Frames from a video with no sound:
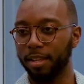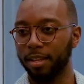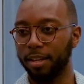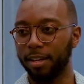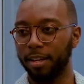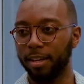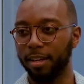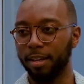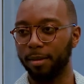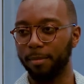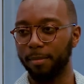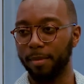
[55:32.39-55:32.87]

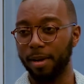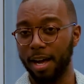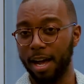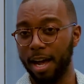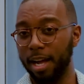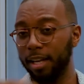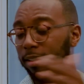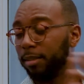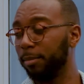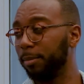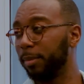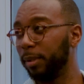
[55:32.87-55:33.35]

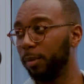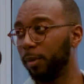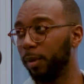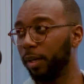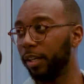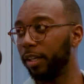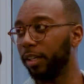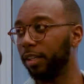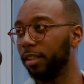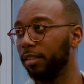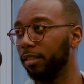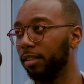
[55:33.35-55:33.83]
I could be
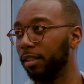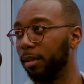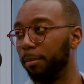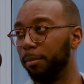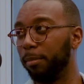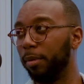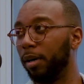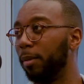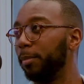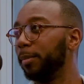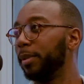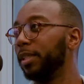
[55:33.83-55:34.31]
wearing the
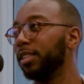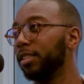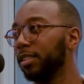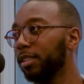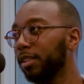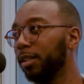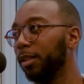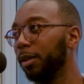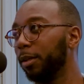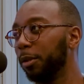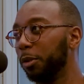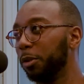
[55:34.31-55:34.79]

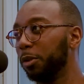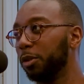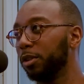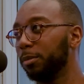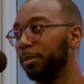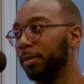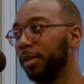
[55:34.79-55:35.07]
bummiest clothes,